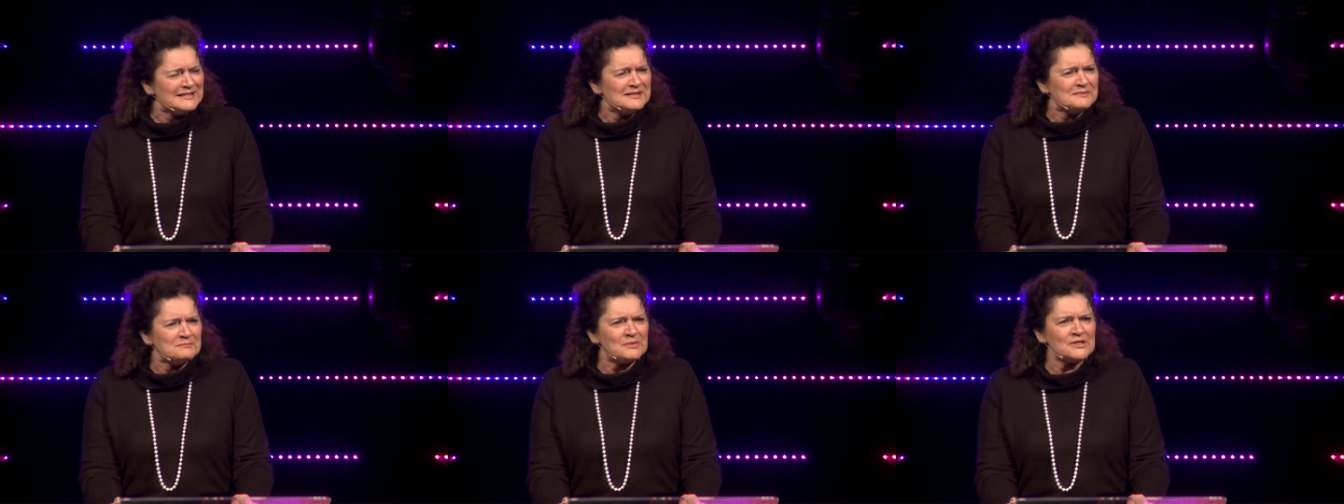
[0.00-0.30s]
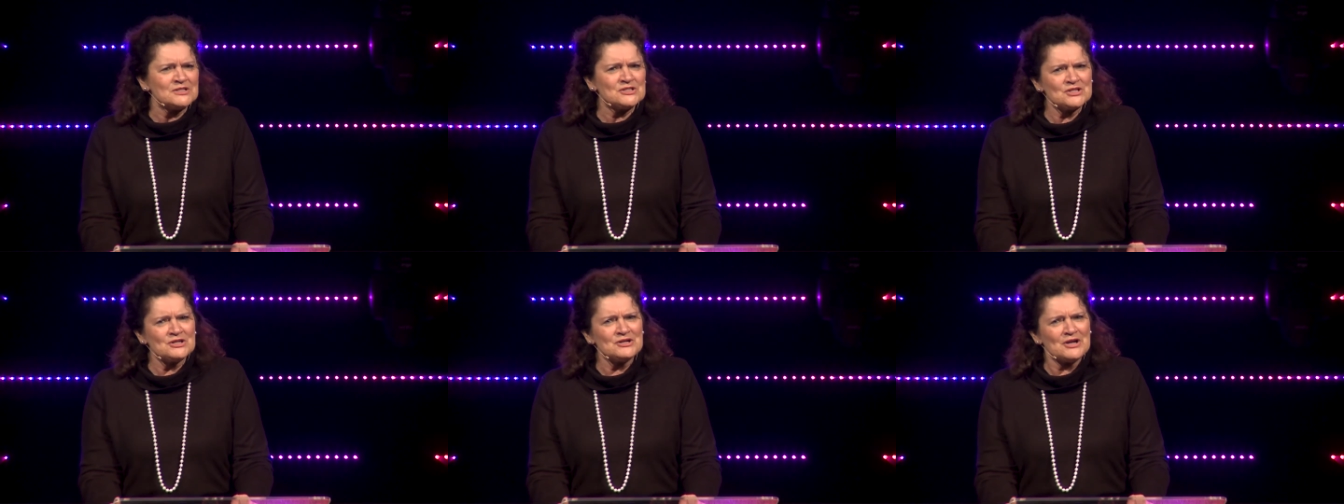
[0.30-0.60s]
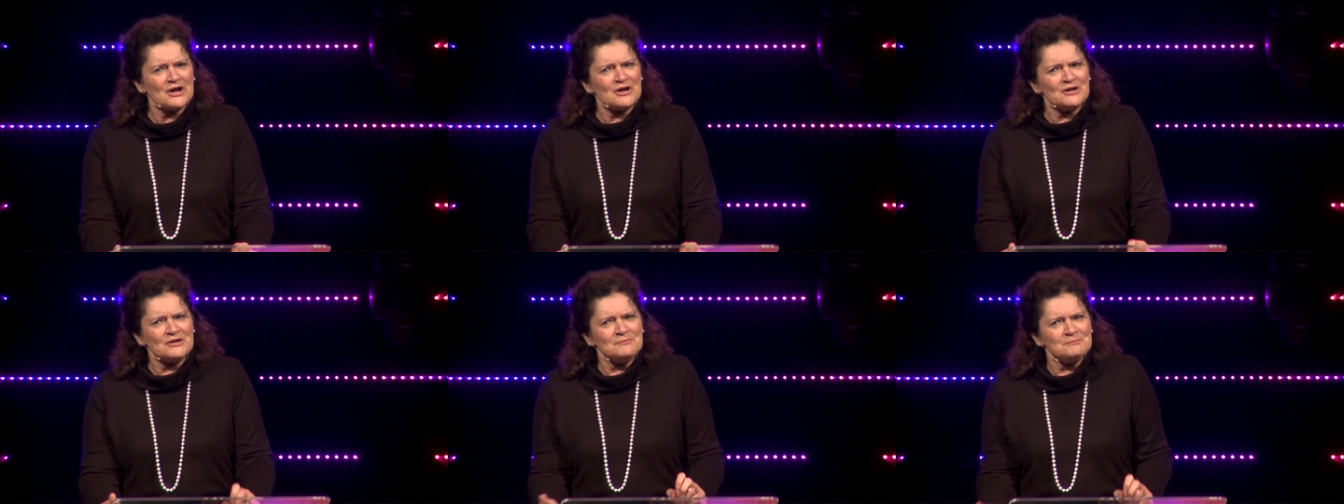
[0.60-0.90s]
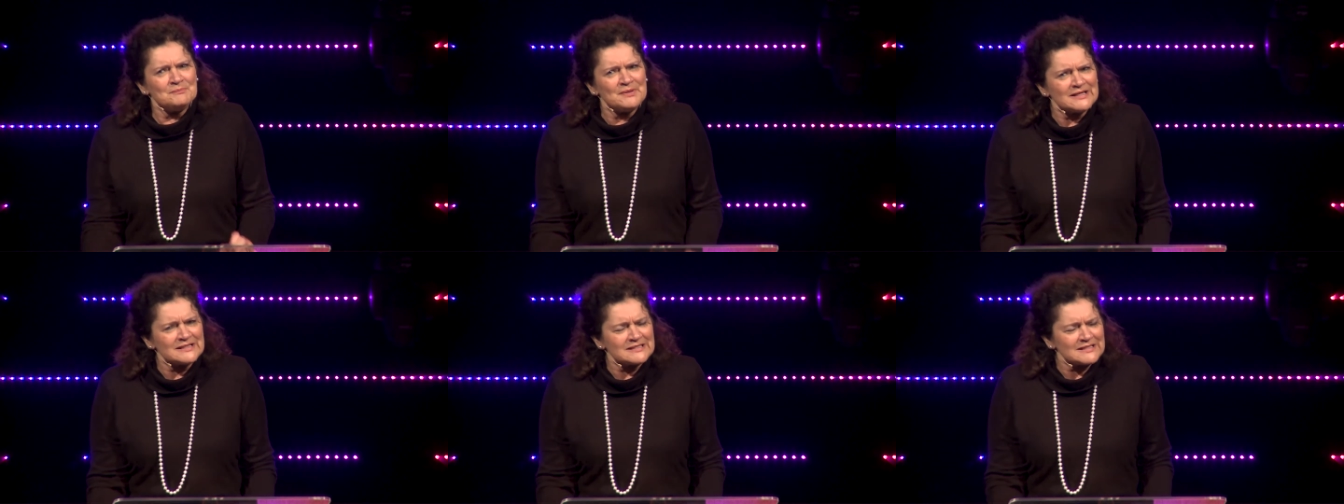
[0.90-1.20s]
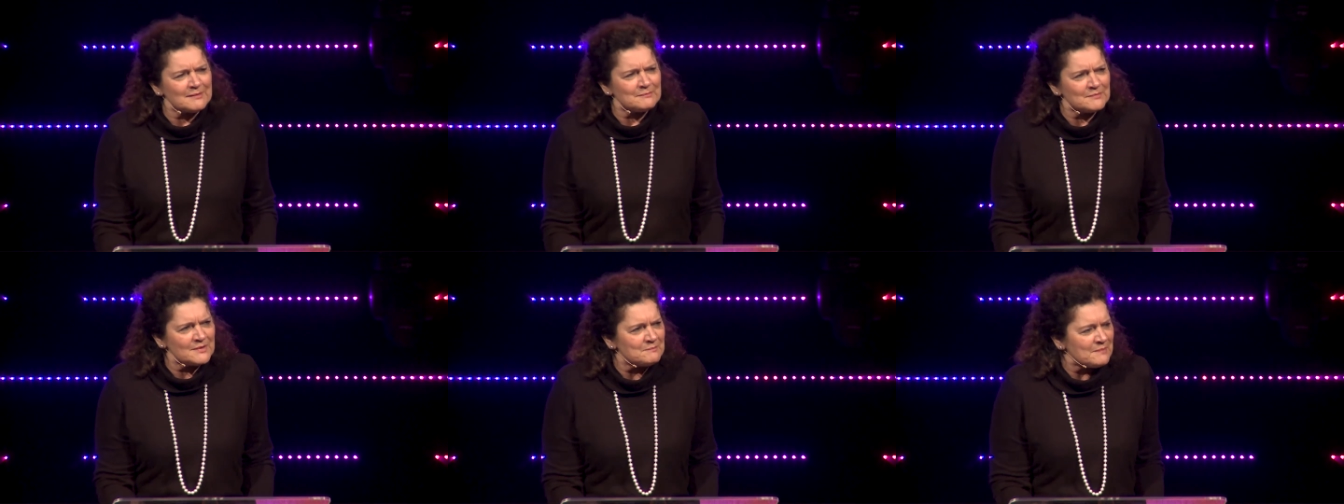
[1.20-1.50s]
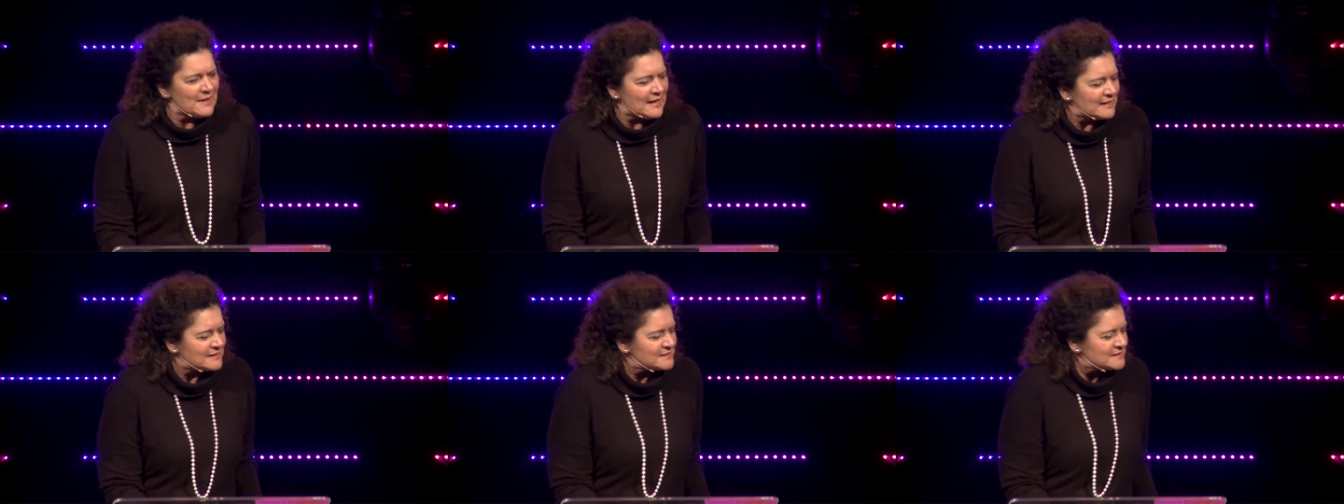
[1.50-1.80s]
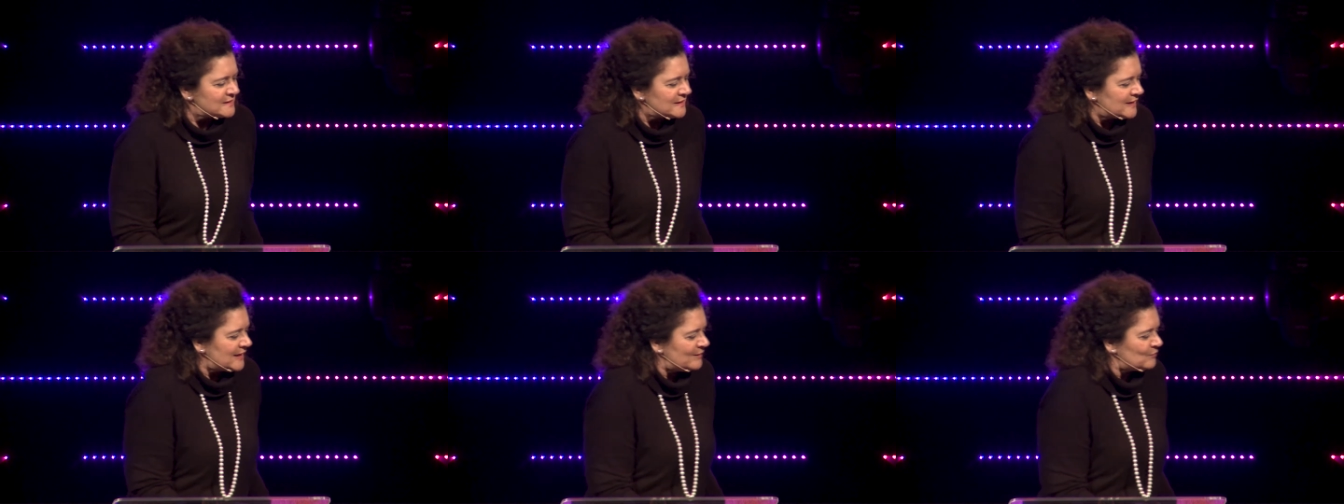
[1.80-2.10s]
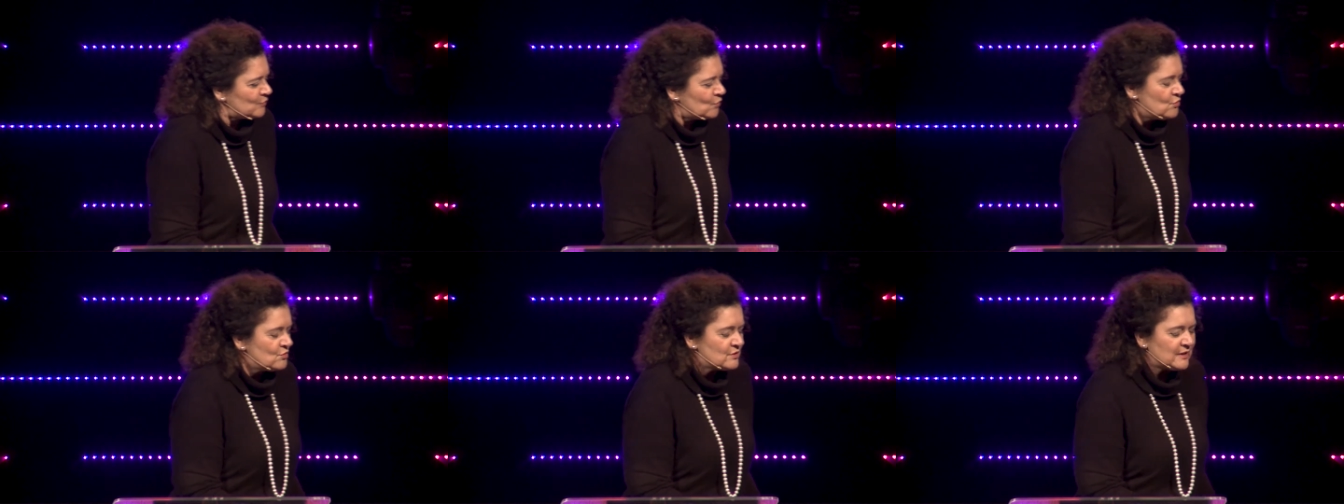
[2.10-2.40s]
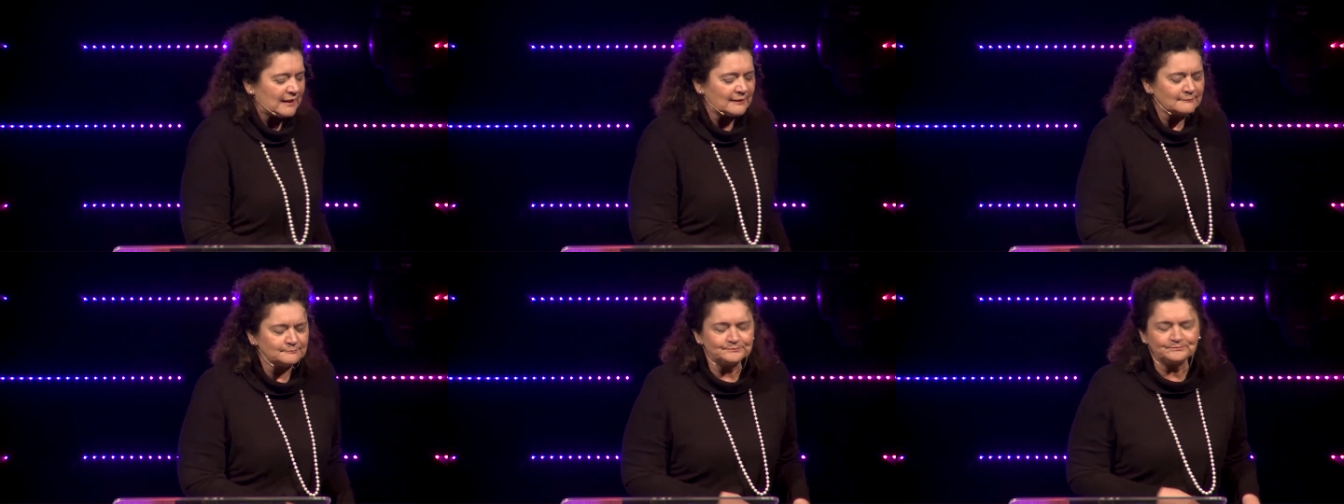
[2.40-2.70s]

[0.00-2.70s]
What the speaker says: but you know, picked up my bags and kept walking.